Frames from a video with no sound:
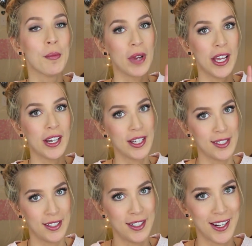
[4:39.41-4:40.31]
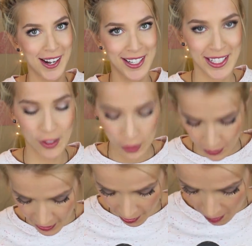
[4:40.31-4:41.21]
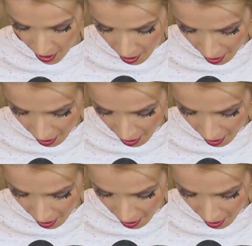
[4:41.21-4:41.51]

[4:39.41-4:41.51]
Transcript: but I didn't, and I didn't lose them.